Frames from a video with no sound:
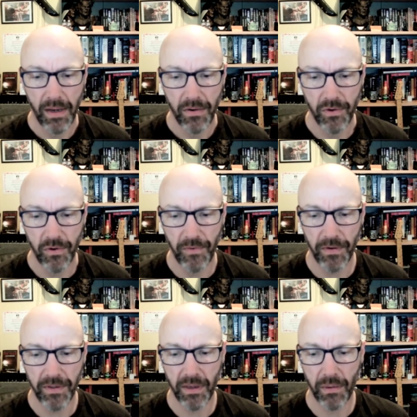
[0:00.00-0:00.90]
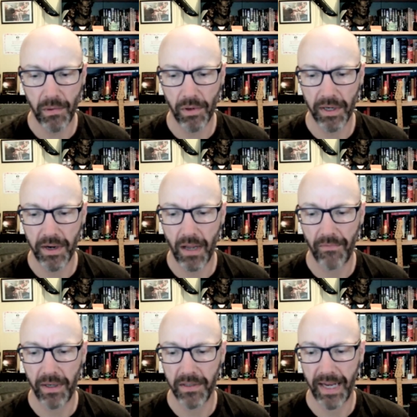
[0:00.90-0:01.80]
Drew felt as though he were on a knife
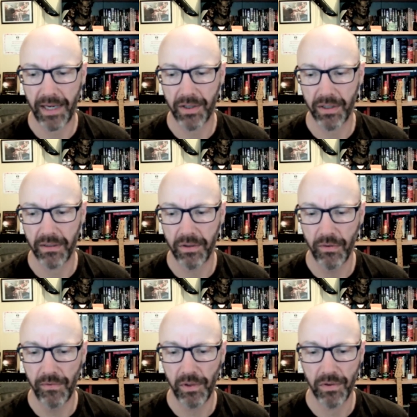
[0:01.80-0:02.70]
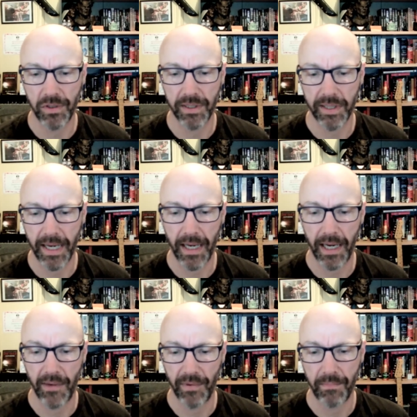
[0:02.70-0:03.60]
edge of action. 2 futures lay ahead
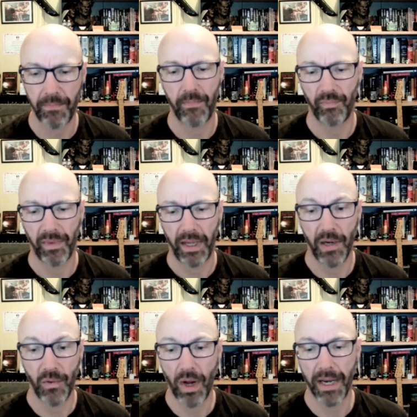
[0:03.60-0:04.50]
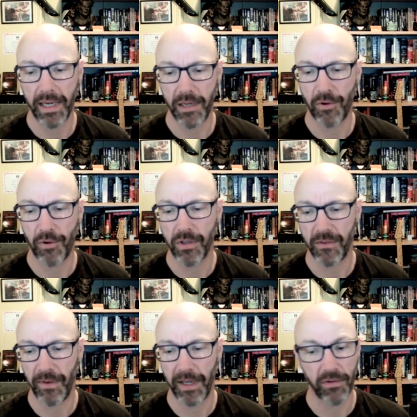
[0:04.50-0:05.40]
of him. In one, he approached the
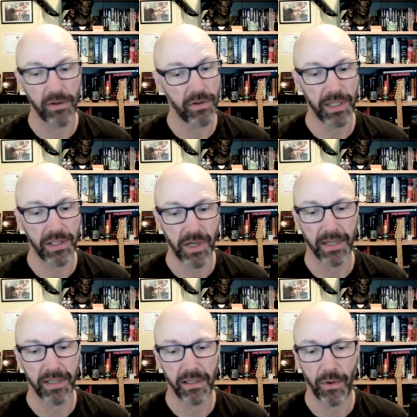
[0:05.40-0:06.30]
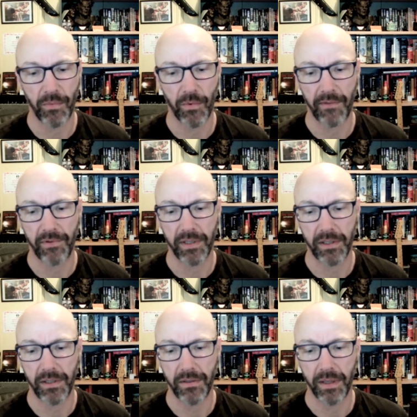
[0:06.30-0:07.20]
figure and took his chances with whatever
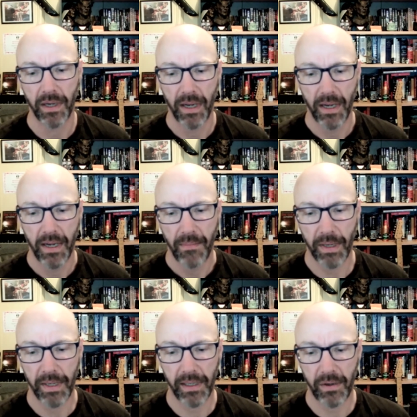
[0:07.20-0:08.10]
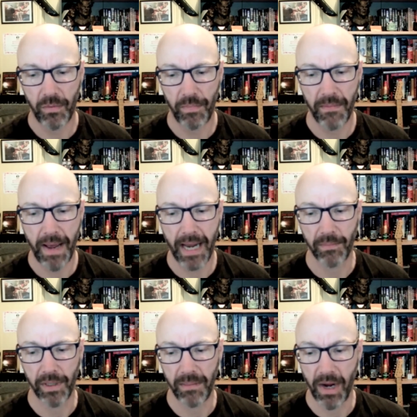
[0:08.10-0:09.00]
ensued. But it could be a
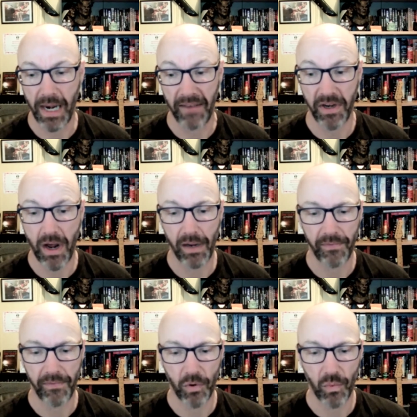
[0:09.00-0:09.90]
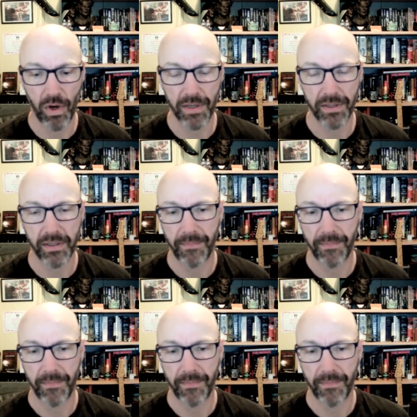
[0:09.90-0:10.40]
madman, he might have a knife, or worse.